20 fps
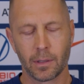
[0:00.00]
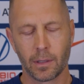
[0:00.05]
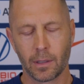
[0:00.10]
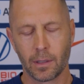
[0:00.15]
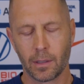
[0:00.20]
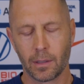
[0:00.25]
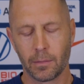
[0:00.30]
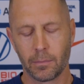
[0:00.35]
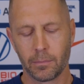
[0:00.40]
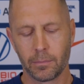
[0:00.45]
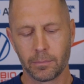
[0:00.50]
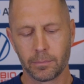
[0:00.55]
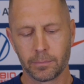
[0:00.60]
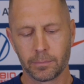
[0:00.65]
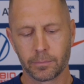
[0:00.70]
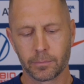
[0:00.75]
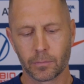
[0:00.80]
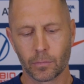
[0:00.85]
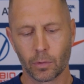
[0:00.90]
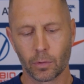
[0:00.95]

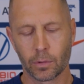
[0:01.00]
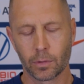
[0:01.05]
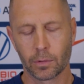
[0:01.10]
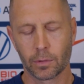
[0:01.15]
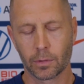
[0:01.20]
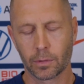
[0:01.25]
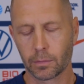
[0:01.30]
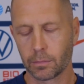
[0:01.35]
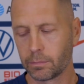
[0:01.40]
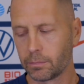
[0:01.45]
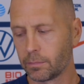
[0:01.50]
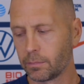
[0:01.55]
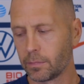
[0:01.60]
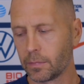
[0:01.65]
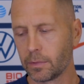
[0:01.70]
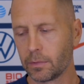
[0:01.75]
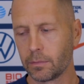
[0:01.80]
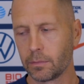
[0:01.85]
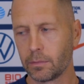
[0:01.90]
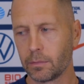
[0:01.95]
or
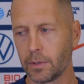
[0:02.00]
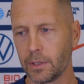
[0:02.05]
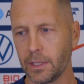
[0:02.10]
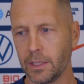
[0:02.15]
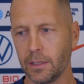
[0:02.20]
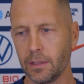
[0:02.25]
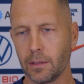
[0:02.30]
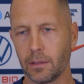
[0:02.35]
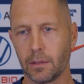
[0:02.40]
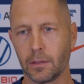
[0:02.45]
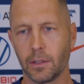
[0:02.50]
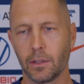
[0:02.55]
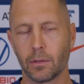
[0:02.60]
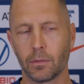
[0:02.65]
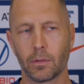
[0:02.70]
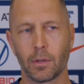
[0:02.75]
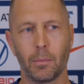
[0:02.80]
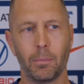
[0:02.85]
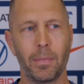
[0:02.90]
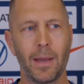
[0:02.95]
in,
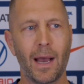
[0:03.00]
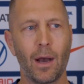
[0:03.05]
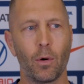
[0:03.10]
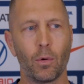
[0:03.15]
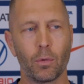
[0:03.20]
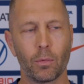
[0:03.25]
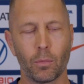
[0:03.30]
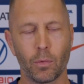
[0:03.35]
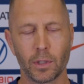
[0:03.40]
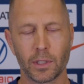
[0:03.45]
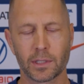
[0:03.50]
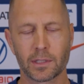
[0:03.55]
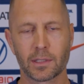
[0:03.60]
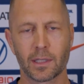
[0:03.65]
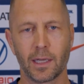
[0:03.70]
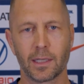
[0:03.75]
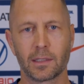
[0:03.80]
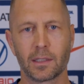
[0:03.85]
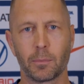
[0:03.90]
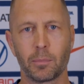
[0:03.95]
about what it's
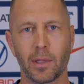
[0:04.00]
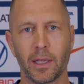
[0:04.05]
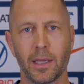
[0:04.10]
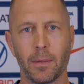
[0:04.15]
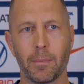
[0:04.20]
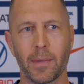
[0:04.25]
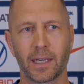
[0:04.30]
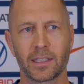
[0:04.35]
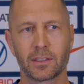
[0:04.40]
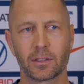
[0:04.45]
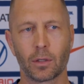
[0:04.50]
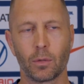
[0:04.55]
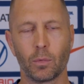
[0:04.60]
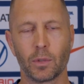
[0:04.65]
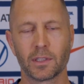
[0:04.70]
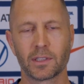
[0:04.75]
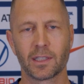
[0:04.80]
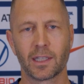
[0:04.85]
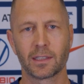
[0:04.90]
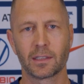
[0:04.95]
like to play in Mexico,
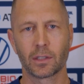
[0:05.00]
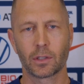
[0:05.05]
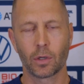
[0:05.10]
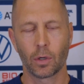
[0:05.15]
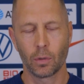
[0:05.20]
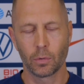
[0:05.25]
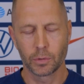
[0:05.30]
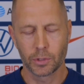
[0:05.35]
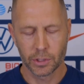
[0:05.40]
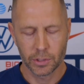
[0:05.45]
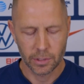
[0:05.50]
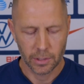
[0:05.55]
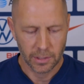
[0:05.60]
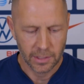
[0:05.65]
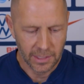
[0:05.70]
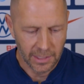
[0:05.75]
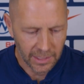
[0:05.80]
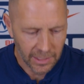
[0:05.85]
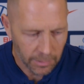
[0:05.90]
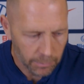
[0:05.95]
what it's like to coach the
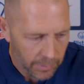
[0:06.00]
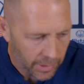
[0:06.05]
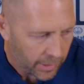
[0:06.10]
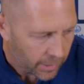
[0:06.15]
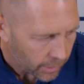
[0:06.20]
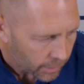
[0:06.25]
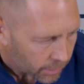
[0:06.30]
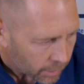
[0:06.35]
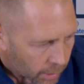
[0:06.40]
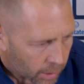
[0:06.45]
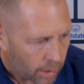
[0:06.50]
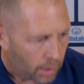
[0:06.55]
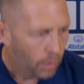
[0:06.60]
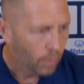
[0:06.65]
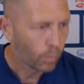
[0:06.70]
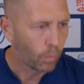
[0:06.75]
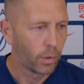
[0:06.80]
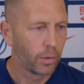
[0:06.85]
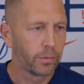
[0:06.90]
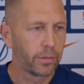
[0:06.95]
team there,
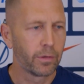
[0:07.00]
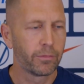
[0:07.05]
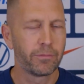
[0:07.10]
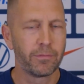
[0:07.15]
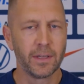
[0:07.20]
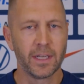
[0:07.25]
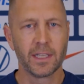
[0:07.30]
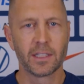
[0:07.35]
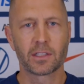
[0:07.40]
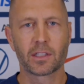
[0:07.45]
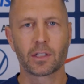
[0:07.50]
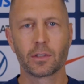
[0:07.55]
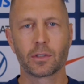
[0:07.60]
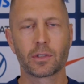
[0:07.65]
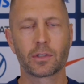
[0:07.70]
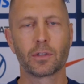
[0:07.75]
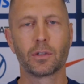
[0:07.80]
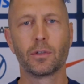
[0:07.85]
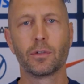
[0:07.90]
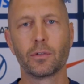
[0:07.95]
what the fitness
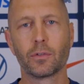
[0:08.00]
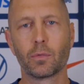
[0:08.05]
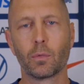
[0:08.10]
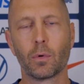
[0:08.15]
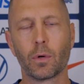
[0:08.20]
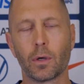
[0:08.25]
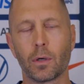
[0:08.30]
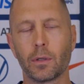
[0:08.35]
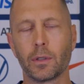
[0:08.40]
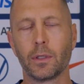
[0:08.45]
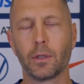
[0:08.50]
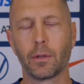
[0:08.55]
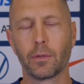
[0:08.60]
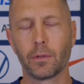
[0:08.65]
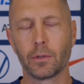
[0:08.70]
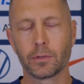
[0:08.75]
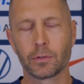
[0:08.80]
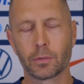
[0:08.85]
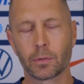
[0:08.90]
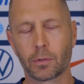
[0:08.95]
concerns were.
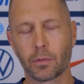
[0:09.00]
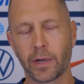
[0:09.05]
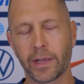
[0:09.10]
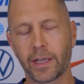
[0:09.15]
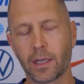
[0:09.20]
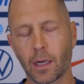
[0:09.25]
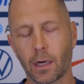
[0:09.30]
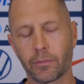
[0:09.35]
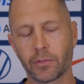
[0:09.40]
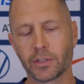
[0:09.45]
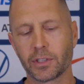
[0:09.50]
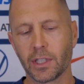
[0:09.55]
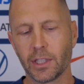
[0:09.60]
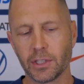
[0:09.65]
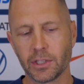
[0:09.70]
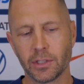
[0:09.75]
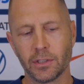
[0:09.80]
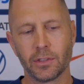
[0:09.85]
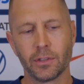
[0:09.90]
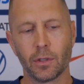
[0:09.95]
Those were great
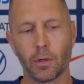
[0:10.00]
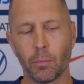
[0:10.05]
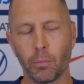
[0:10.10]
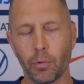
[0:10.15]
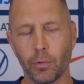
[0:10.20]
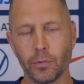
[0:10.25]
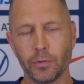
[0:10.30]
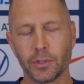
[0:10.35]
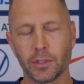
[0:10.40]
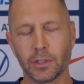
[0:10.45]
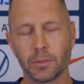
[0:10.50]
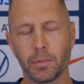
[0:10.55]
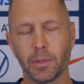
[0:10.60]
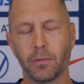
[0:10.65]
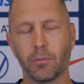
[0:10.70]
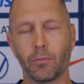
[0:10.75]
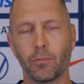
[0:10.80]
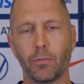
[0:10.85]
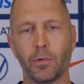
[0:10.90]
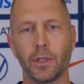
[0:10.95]
conversations. Bruce has
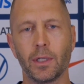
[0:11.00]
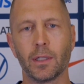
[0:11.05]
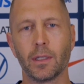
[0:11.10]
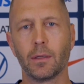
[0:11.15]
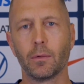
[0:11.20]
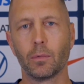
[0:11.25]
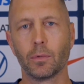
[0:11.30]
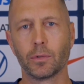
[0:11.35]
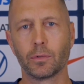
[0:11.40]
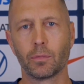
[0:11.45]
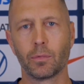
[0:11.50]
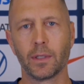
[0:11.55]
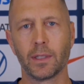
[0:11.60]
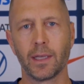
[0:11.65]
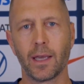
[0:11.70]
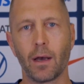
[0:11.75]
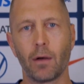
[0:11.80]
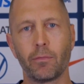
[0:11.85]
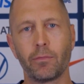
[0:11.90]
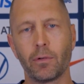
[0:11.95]
been really, was
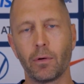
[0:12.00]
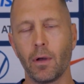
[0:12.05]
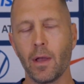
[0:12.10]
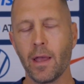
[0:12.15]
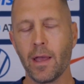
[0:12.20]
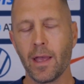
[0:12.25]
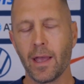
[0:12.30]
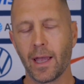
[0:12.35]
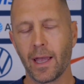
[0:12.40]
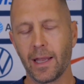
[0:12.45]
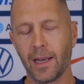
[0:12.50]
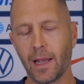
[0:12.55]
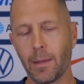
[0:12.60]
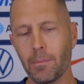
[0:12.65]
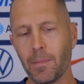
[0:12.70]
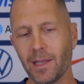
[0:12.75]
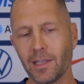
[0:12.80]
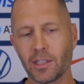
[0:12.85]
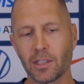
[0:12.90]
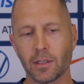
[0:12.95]
really helpful. And I
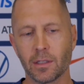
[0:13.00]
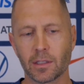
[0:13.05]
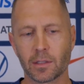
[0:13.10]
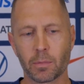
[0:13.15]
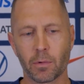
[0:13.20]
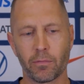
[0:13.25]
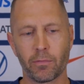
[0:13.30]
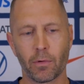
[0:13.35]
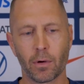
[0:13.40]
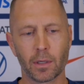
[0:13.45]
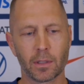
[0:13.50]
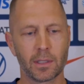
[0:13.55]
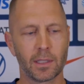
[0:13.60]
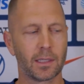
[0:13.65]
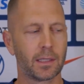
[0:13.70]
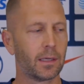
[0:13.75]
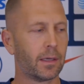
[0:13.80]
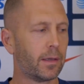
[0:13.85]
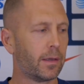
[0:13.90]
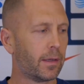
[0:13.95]
mentioned this before. I
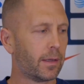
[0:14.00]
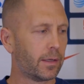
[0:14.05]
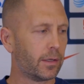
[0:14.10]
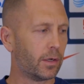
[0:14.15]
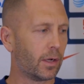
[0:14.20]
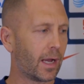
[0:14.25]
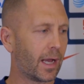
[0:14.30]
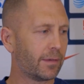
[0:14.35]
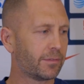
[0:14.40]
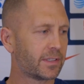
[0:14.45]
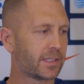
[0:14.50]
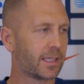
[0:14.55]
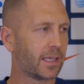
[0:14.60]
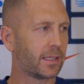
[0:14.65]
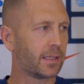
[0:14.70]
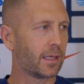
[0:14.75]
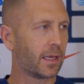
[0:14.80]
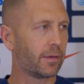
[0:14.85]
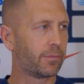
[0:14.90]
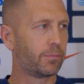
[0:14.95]
think,
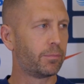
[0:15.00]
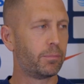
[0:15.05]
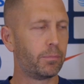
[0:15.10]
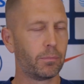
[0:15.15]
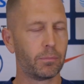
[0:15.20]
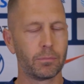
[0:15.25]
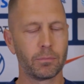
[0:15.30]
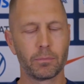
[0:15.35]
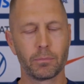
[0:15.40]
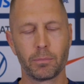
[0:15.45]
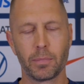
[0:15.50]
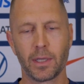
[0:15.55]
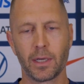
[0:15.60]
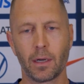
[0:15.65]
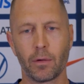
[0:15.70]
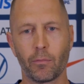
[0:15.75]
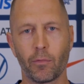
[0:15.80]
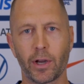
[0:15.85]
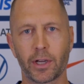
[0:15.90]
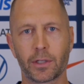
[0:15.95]
I've been
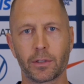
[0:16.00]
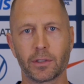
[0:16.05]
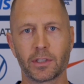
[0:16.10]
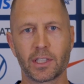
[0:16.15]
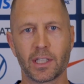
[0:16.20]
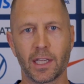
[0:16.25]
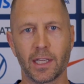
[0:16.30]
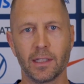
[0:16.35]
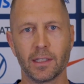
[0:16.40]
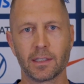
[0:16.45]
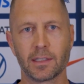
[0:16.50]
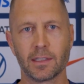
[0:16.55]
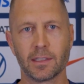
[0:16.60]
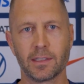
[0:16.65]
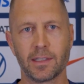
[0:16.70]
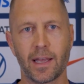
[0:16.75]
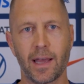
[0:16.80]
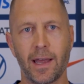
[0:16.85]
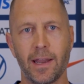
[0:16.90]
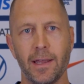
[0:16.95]
on record saying this,
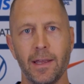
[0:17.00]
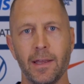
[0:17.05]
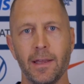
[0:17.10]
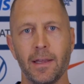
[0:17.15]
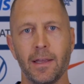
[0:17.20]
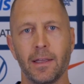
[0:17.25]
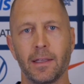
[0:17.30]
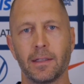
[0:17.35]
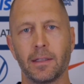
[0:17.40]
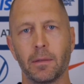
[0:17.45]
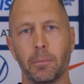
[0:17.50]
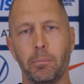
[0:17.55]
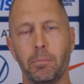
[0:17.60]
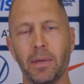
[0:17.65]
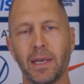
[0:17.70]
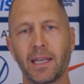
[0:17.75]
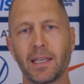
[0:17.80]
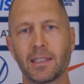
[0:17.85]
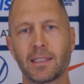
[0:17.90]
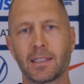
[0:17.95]
is that the
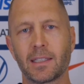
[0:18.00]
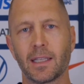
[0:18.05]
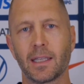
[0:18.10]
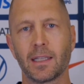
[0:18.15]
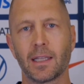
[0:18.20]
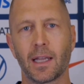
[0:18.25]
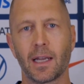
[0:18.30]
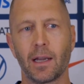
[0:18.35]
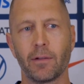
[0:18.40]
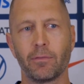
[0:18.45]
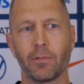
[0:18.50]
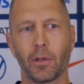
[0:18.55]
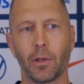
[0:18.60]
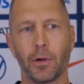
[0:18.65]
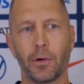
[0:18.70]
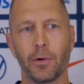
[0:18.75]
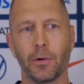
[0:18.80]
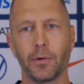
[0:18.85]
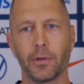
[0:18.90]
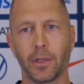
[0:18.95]
biggest thing that I've
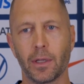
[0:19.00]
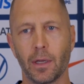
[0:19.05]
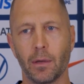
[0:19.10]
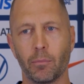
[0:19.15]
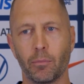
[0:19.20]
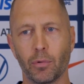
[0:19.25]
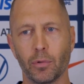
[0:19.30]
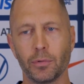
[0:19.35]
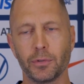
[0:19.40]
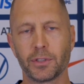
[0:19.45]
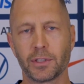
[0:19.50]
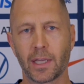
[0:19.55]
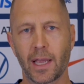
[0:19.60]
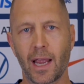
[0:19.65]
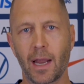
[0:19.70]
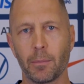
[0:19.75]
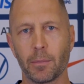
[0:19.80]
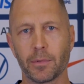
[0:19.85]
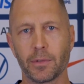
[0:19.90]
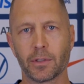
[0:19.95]
learned, and Bruce
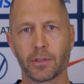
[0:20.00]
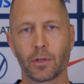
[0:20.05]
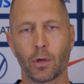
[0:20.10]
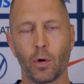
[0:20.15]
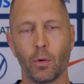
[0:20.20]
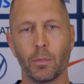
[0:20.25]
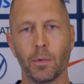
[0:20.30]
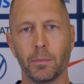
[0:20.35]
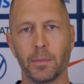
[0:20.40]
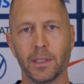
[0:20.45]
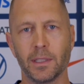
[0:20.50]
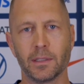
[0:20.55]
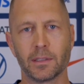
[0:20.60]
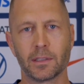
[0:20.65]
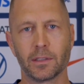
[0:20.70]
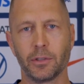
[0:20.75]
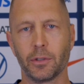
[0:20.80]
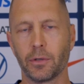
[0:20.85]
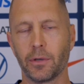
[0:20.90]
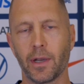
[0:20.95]
hammered this home with me,
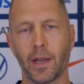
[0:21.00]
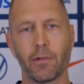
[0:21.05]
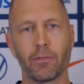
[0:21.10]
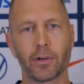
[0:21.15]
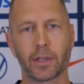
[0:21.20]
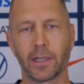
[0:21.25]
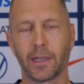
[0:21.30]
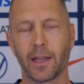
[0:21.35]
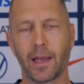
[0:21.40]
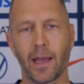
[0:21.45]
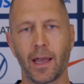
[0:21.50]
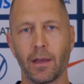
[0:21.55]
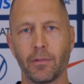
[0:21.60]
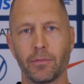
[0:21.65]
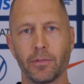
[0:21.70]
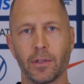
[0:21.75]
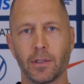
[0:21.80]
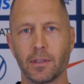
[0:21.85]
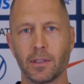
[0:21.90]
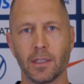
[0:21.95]
is you're never going to
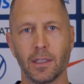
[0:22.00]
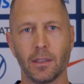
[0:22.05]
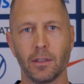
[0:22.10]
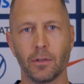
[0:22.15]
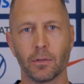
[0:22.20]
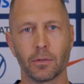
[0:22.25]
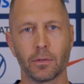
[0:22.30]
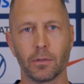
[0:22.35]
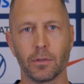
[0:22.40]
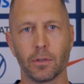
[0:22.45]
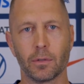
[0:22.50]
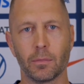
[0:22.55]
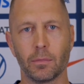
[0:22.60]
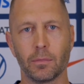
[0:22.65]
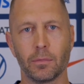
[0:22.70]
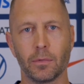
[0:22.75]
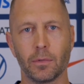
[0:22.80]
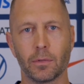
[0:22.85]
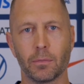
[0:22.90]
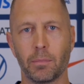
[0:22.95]
have
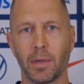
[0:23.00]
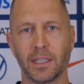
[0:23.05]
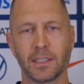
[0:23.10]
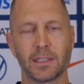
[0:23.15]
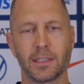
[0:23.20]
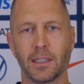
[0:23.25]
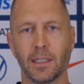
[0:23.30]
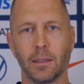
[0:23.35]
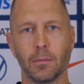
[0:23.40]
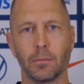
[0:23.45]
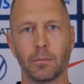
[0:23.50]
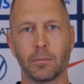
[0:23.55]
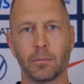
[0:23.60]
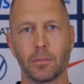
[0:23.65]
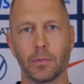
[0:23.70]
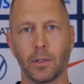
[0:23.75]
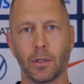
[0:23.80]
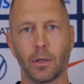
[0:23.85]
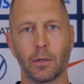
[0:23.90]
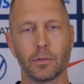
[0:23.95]
your best team.
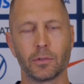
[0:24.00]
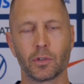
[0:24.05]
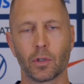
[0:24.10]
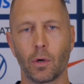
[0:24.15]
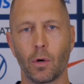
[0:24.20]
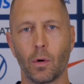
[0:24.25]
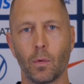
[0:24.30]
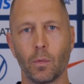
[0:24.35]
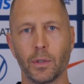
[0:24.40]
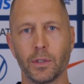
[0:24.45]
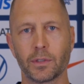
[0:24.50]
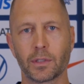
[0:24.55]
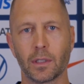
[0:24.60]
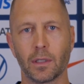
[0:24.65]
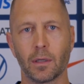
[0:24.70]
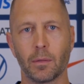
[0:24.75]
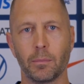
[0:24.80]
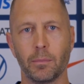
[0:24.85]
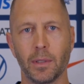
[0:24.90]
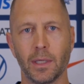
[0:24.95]
It's always
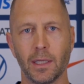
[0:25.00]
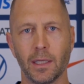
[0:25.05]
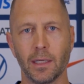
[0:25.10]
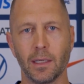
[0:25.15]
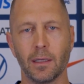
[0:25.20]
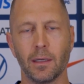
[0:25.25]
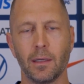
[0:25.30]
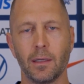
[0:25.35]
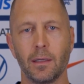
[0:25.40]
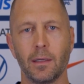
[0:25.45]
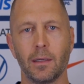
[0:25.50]
going to be,